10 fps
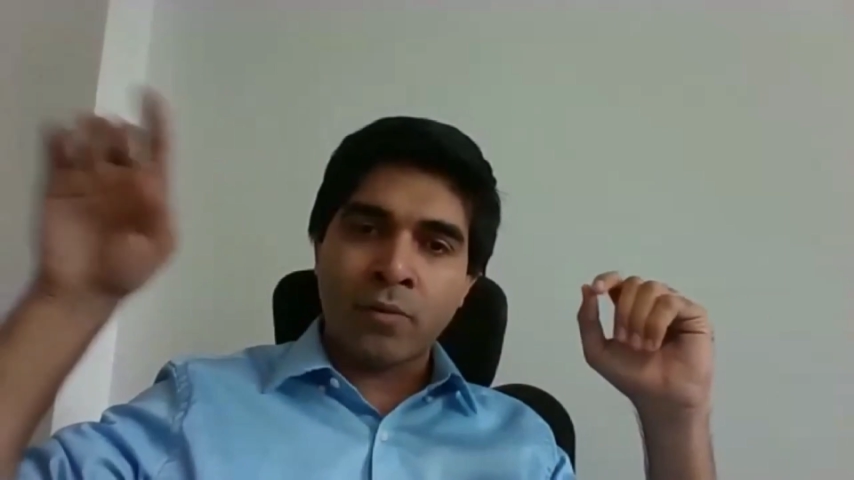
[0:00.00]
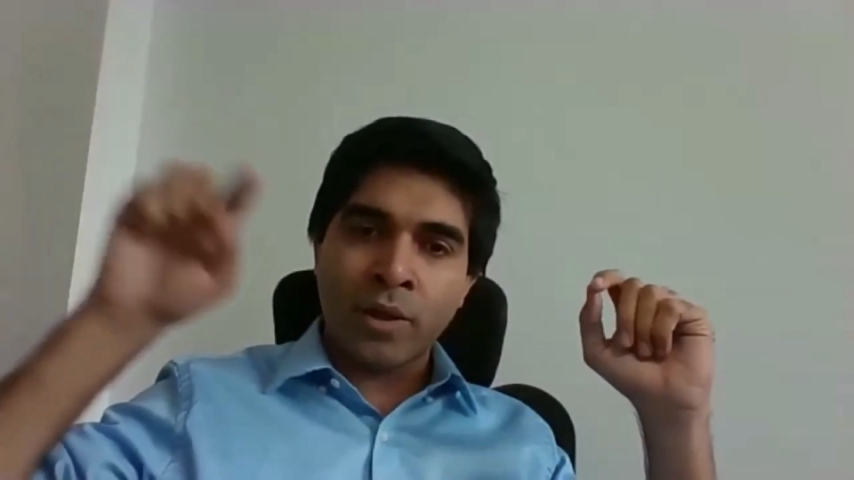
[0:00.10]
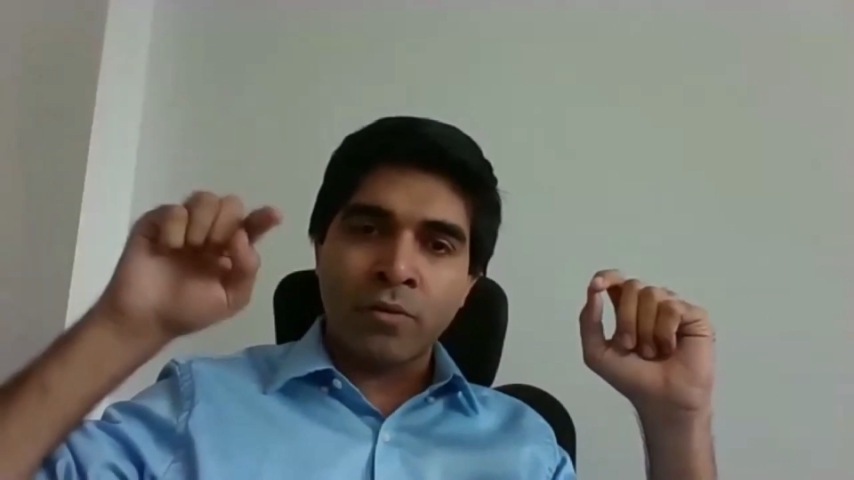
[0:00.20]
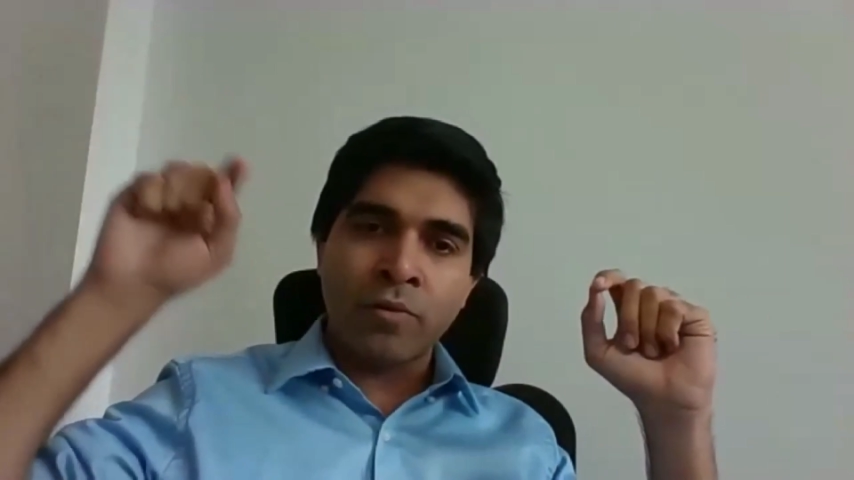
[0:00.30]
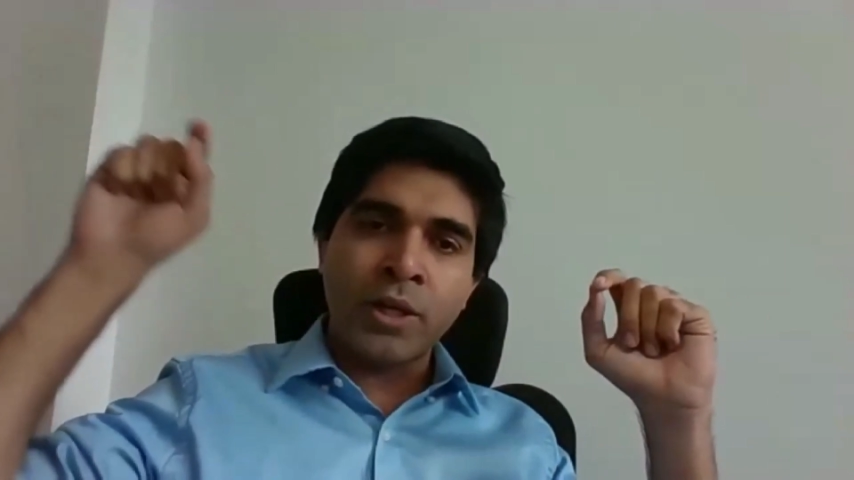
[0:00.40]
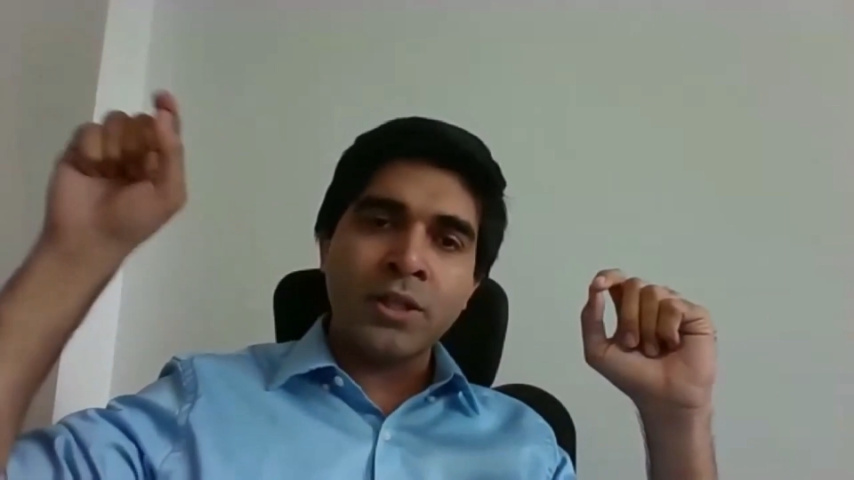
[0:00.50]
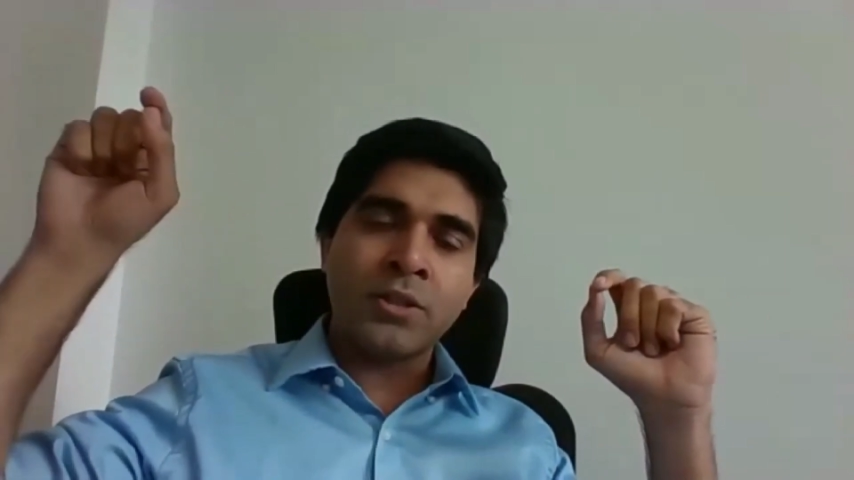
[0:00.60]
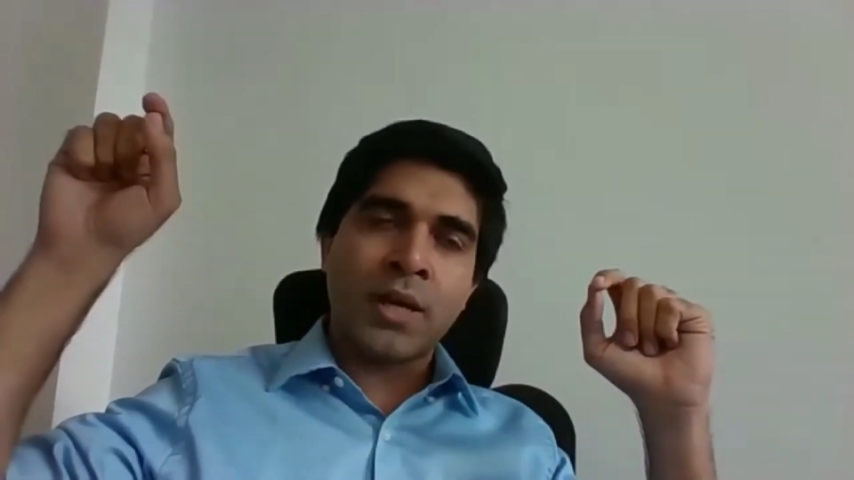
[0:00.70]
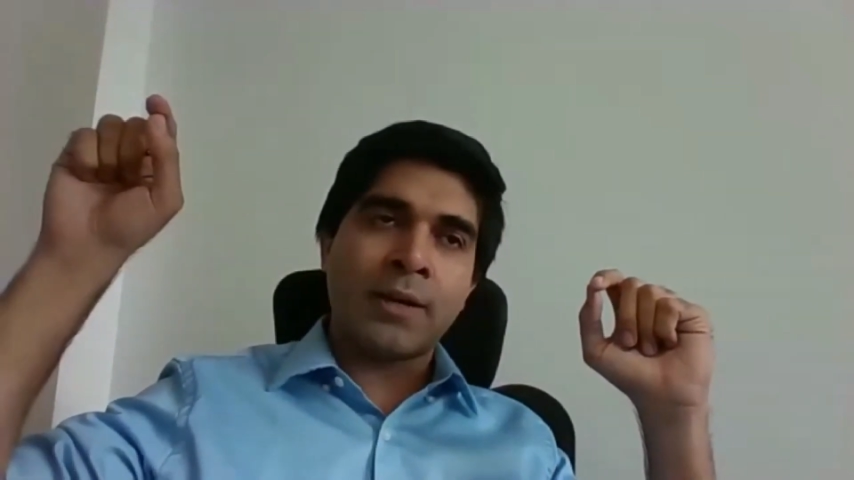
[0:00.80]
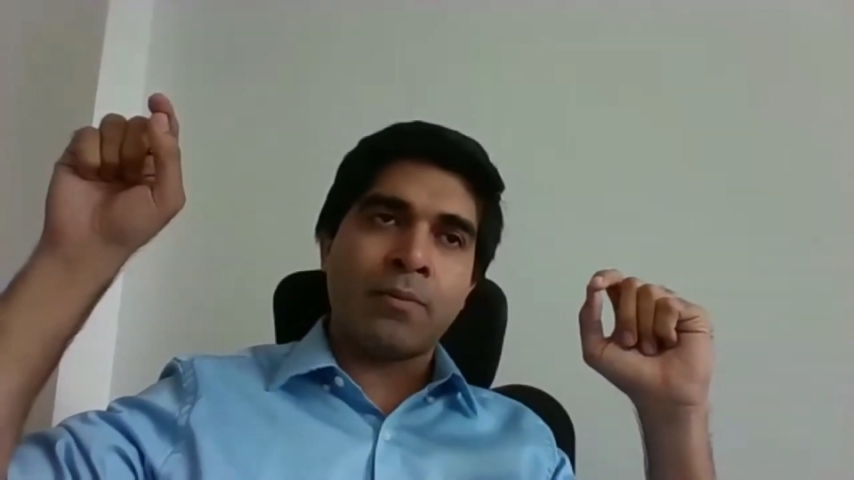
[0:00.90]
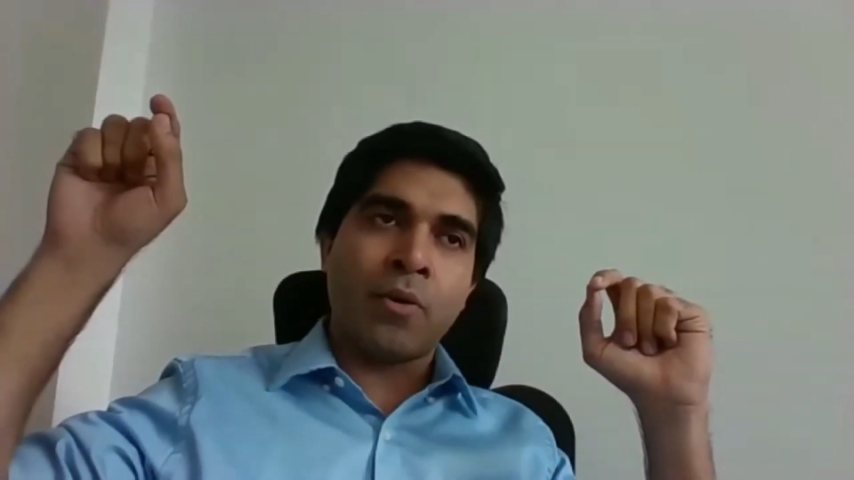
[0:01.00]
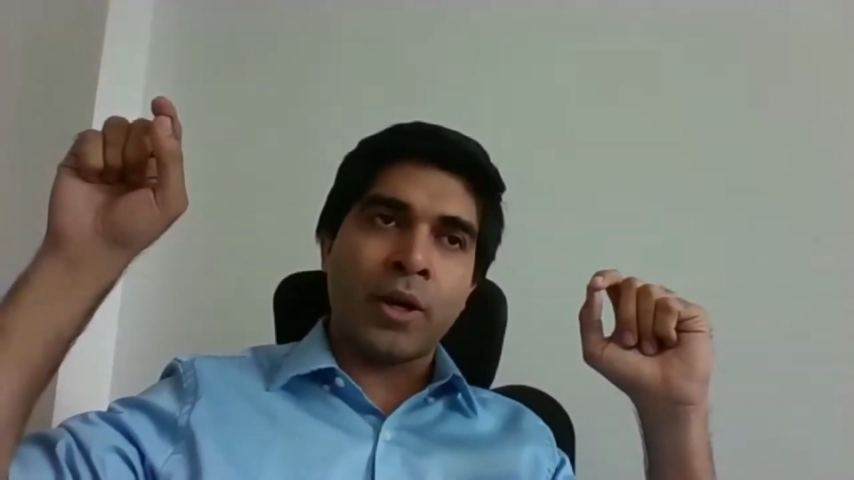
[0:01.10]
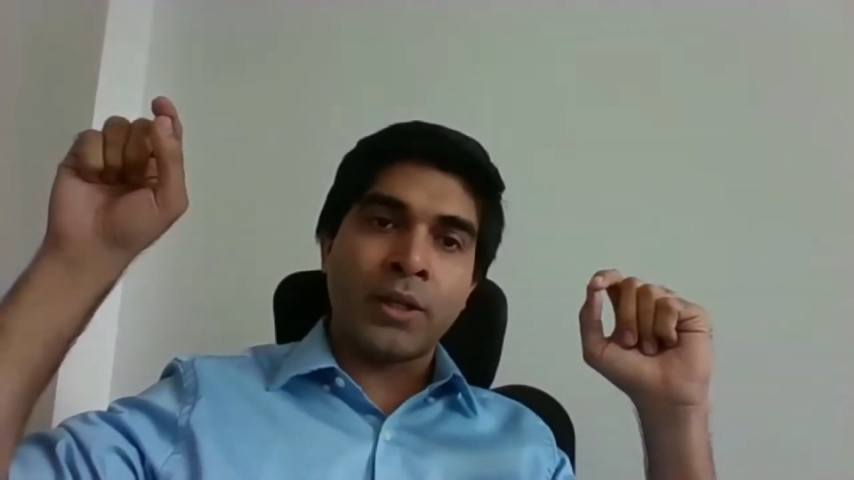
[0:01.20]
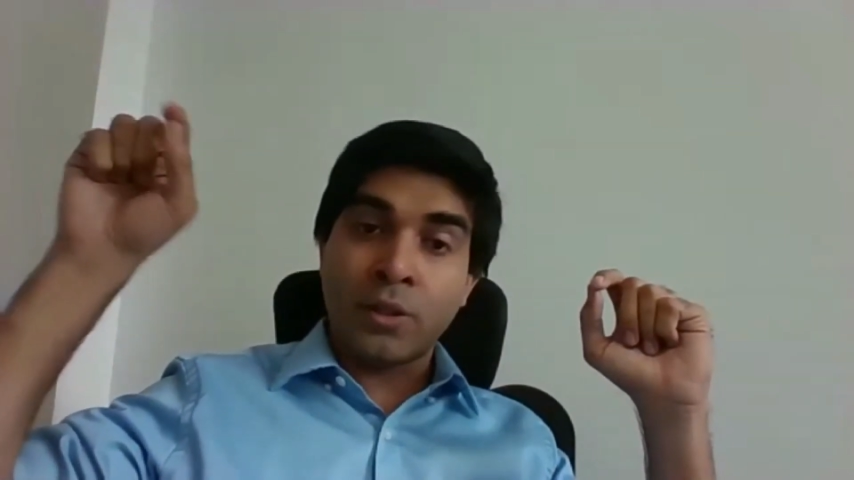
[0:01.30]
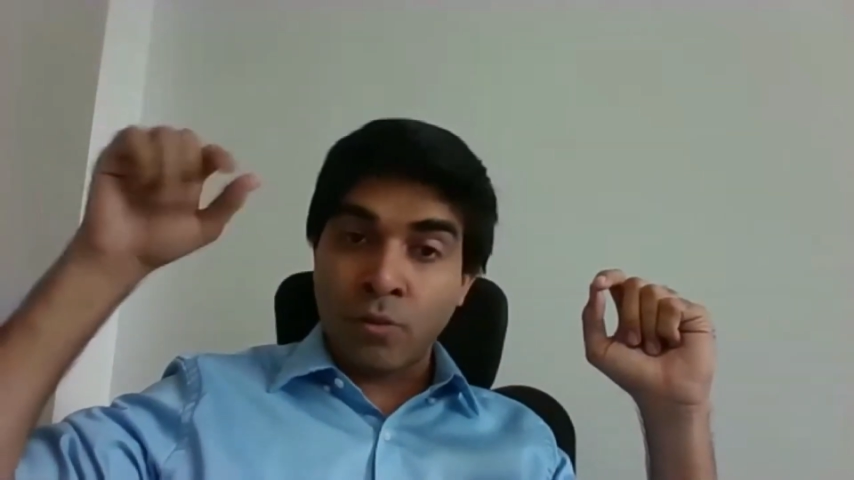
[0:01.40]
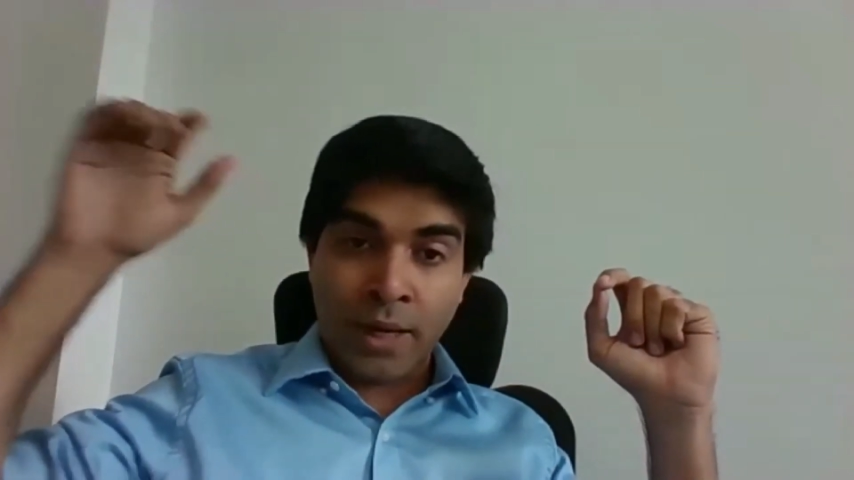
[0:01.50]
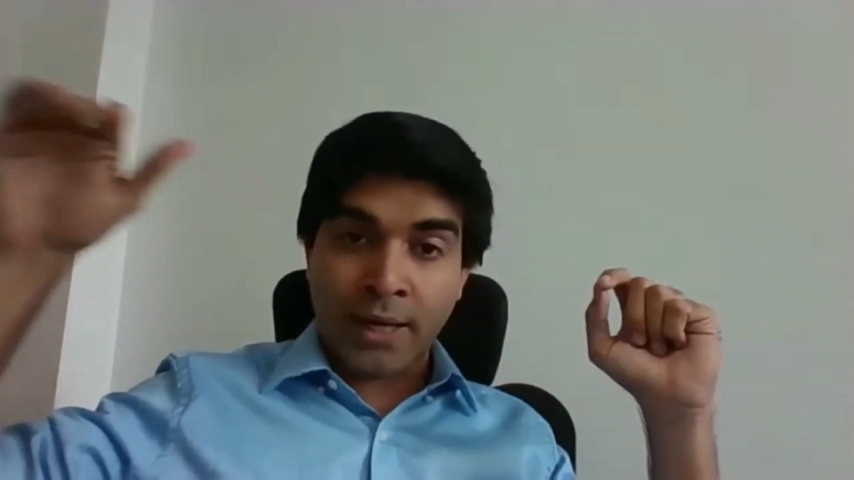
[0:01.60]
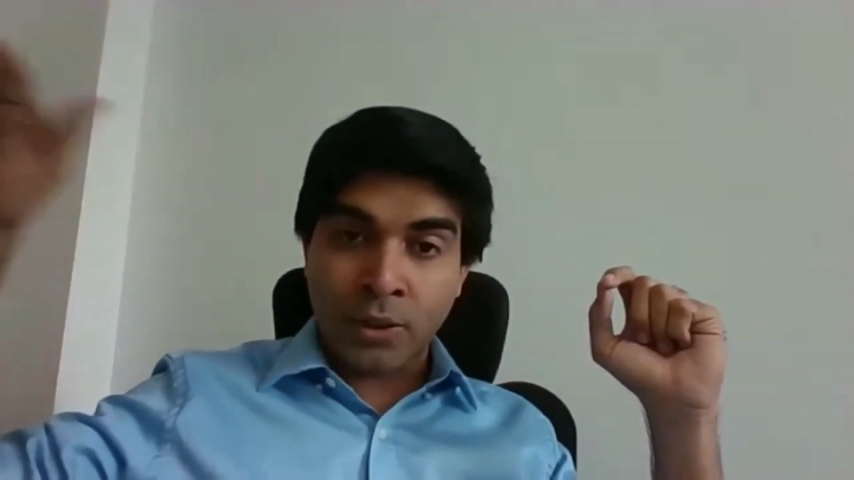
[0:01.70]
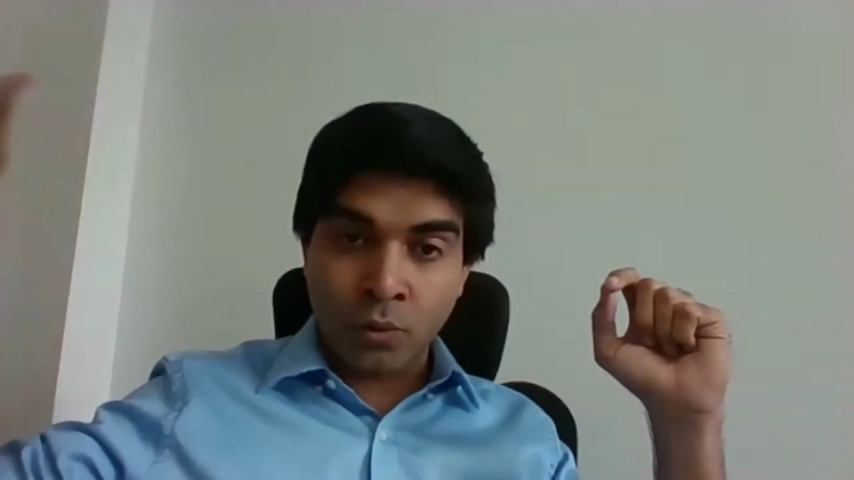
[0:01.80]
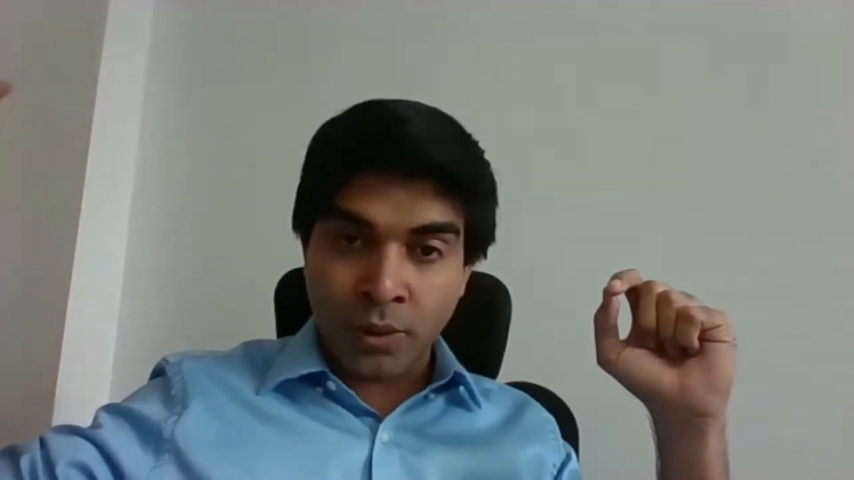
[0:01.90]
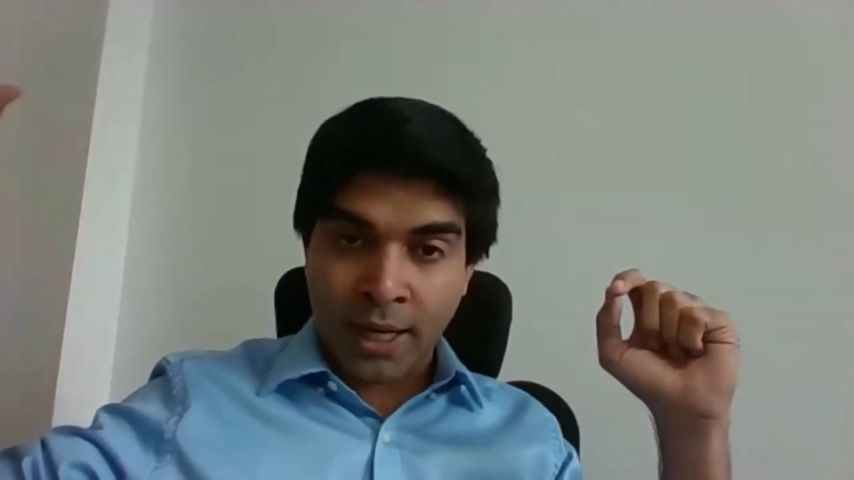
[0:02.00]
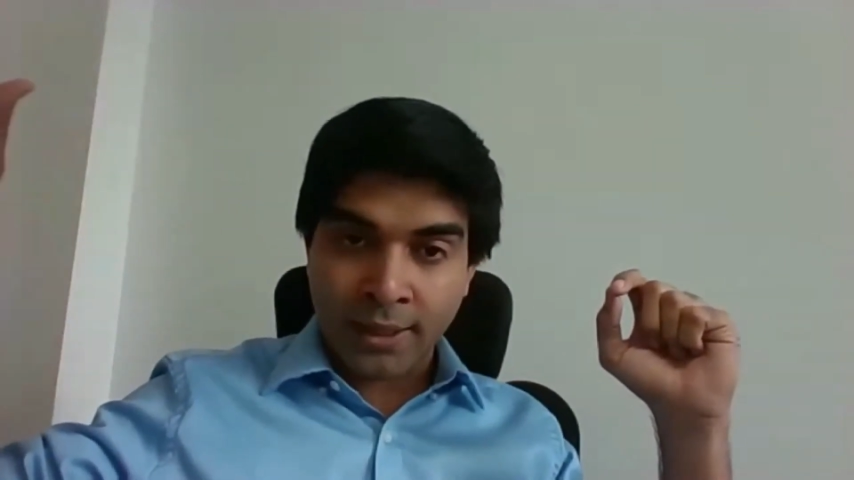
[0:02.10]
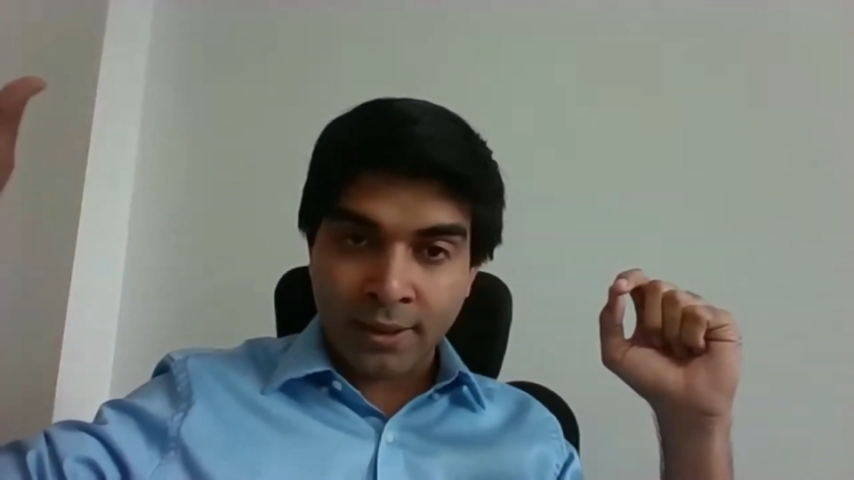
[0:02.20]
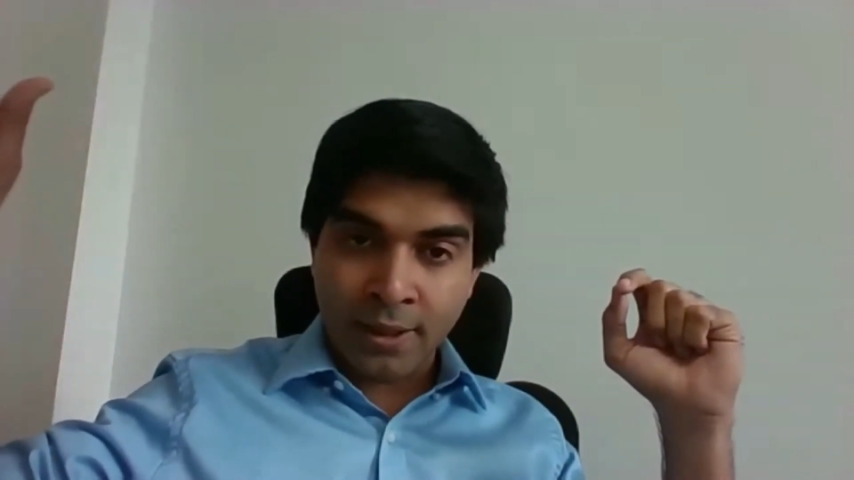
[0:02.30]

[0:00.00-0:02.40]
when you reach that point, you can do that.